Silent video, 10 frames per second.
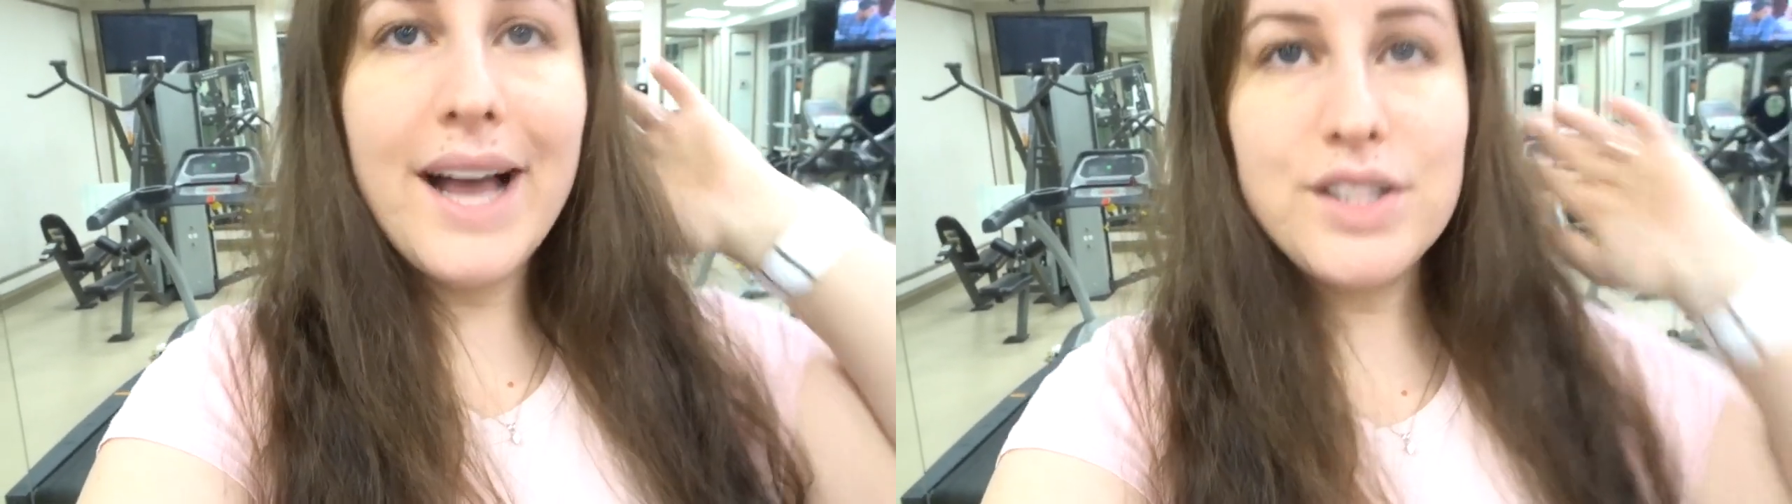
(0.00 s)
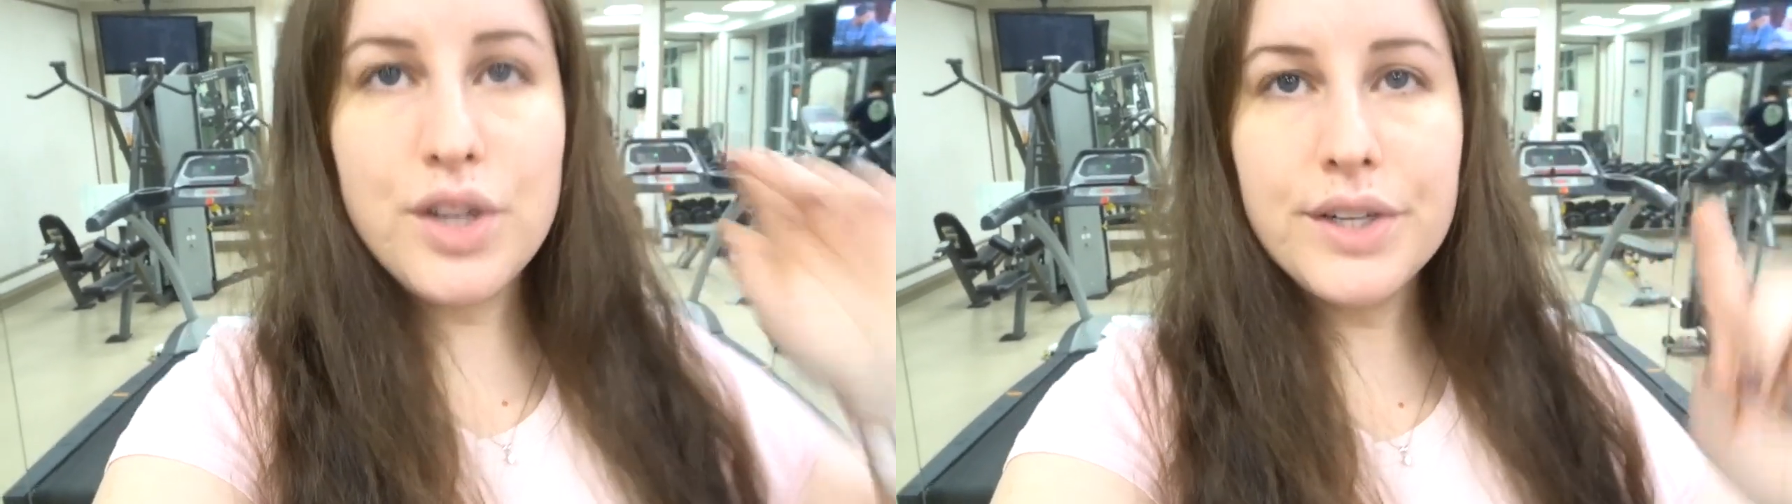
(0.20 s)

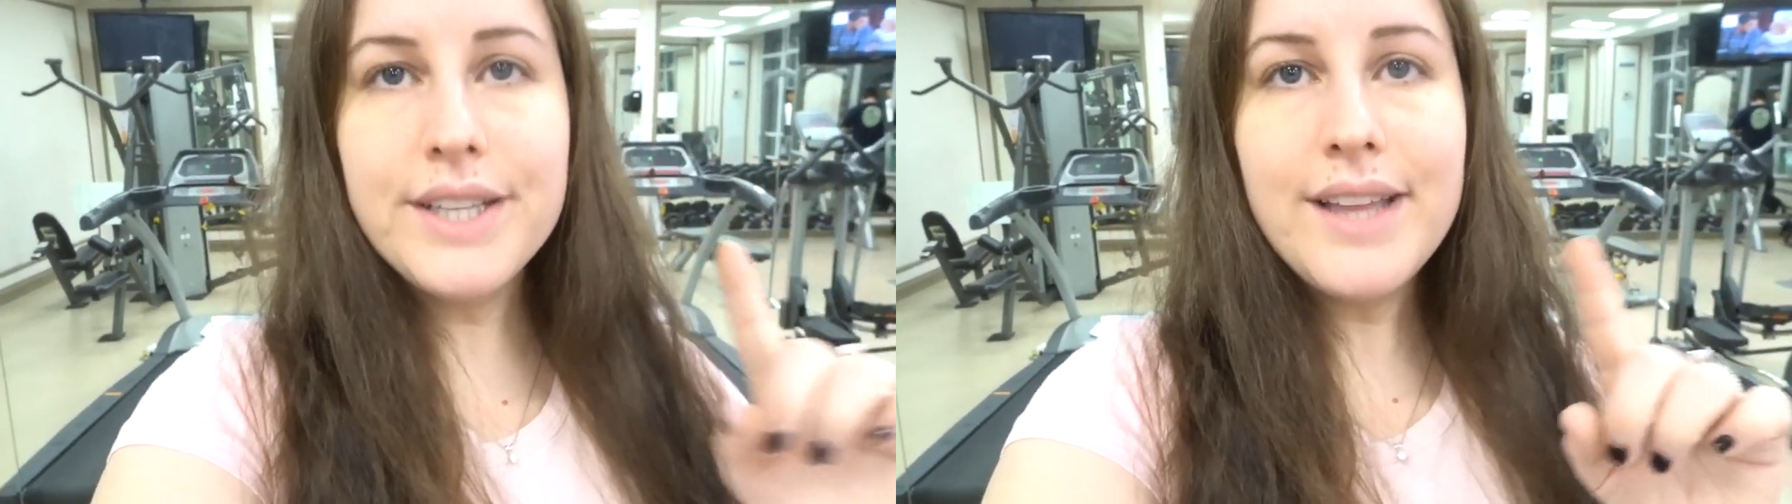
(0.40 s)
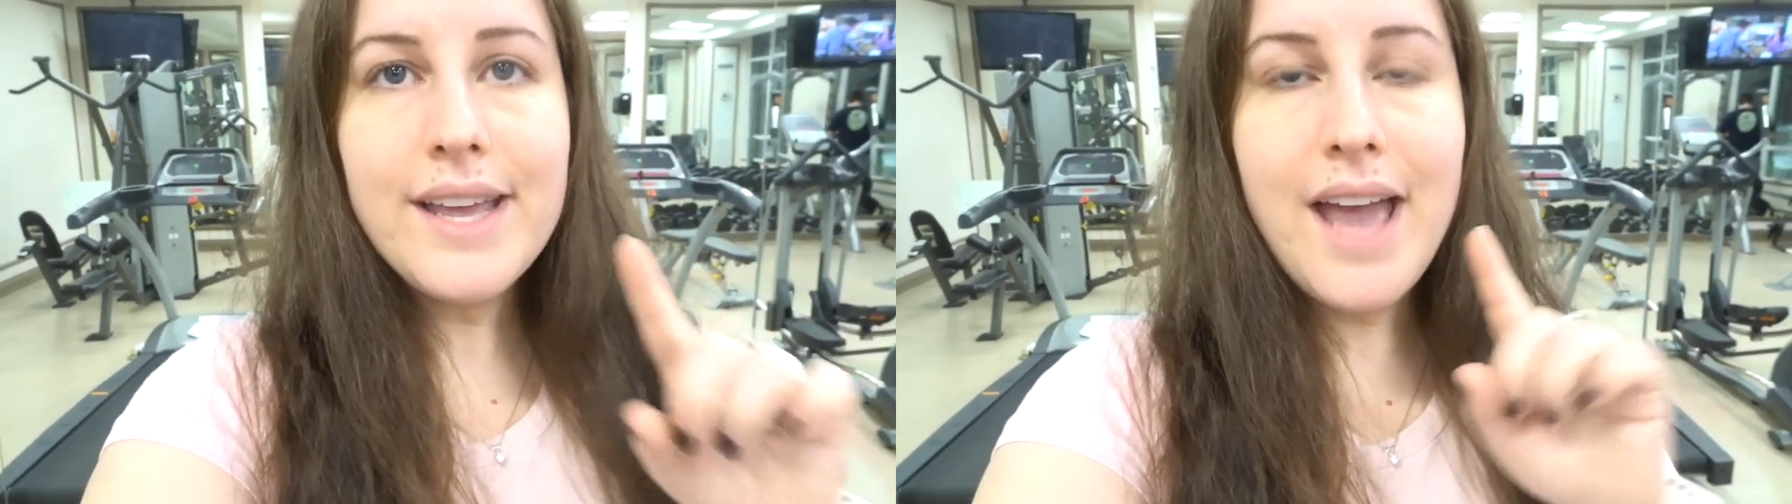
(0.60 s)
I
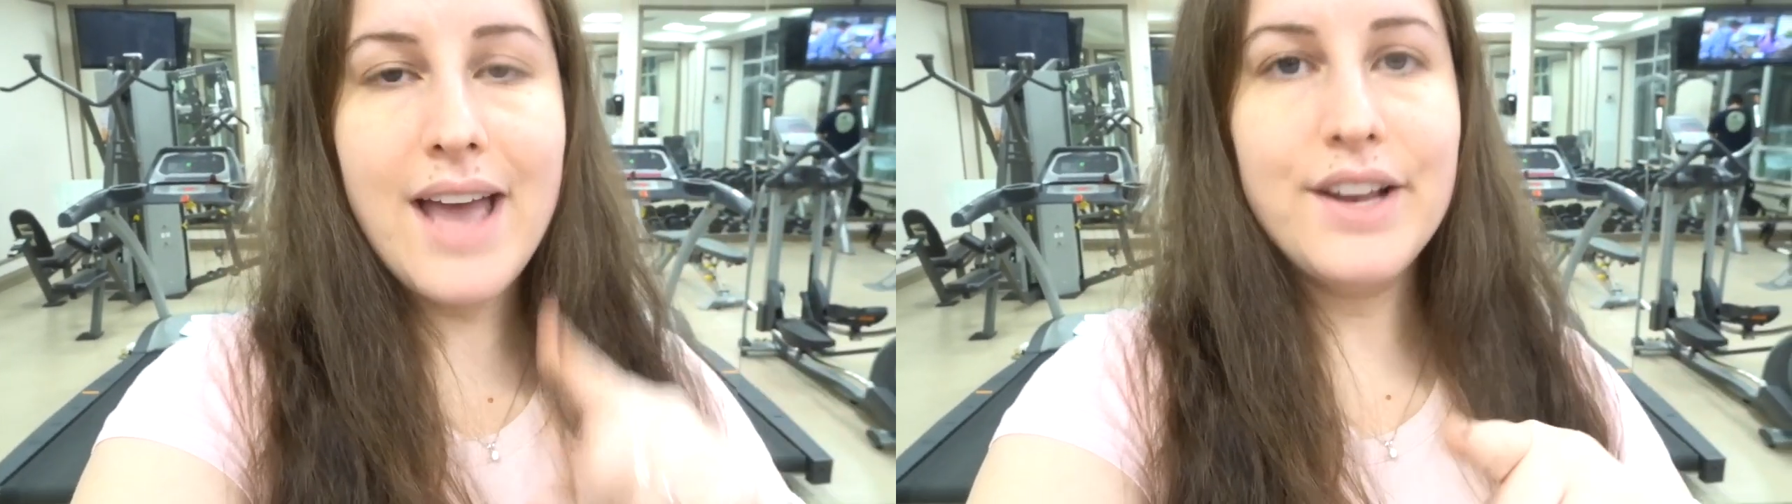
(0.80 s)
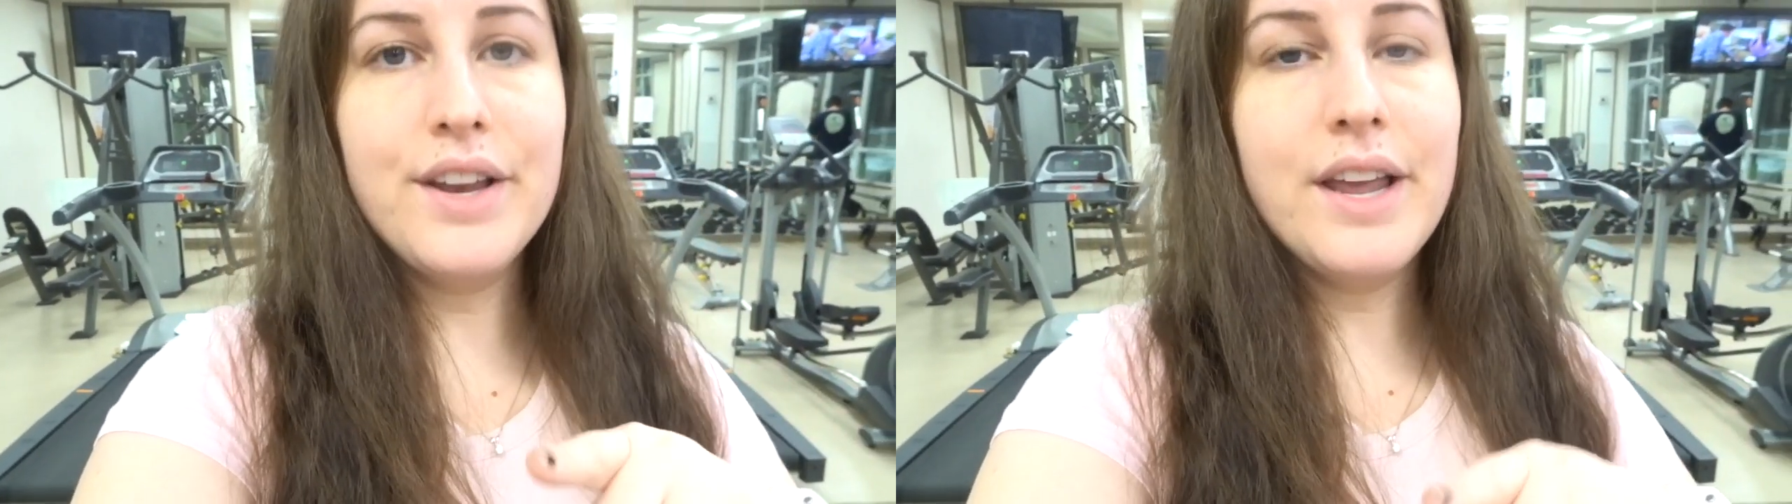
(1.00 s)
started like
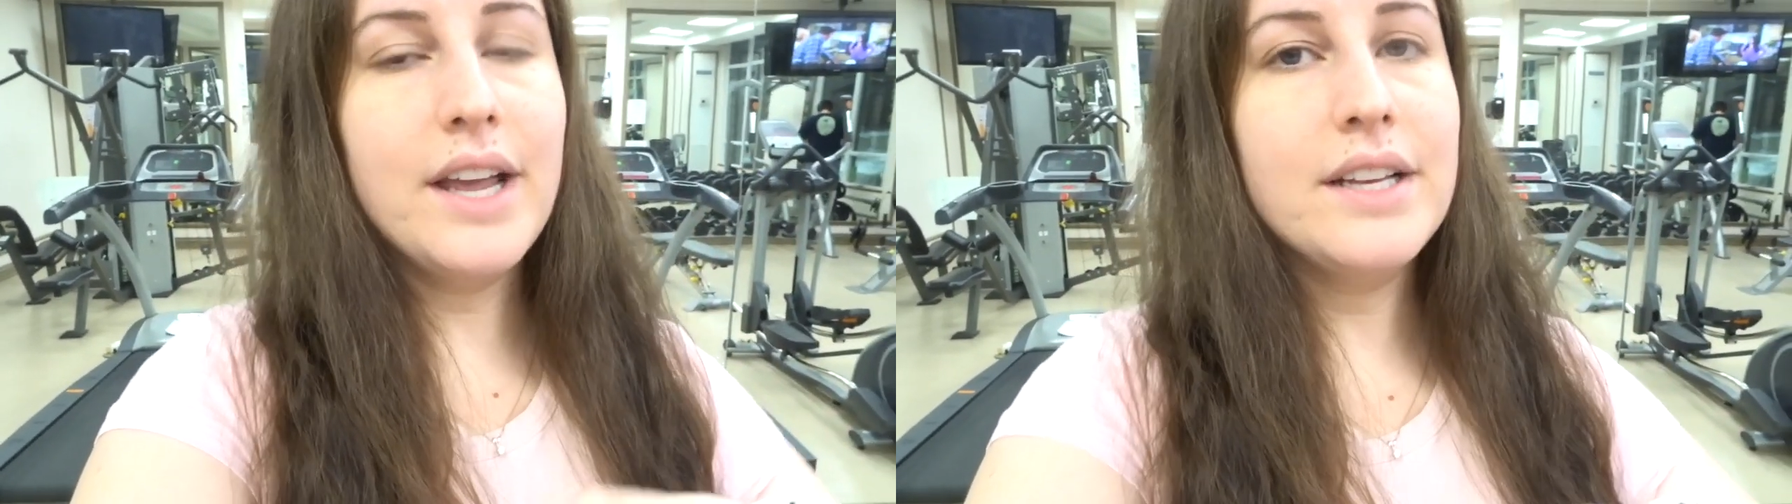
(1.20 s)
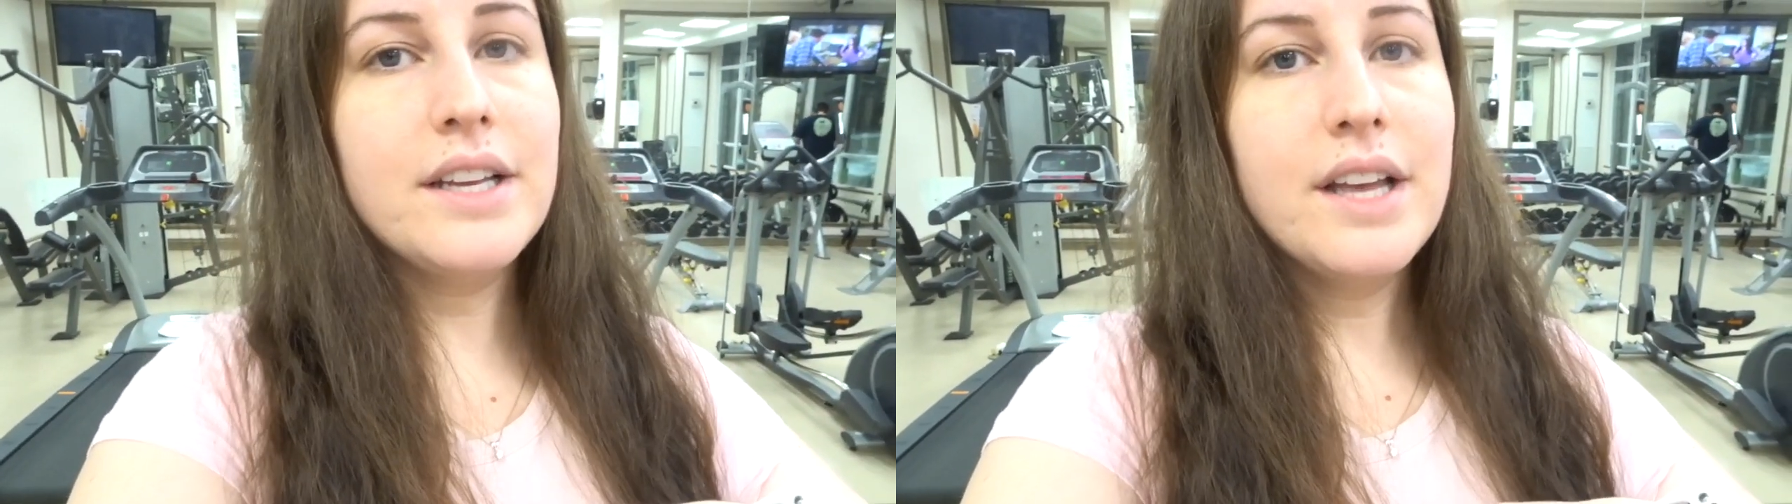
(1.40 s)

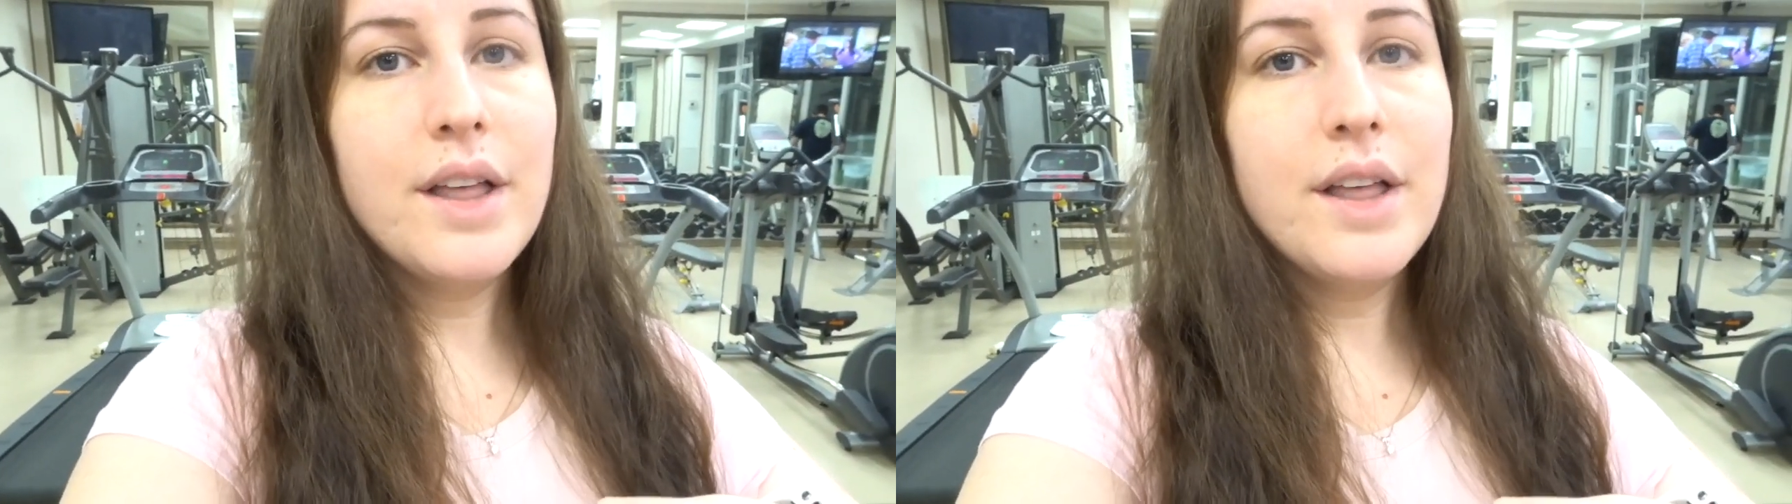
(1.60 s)
editing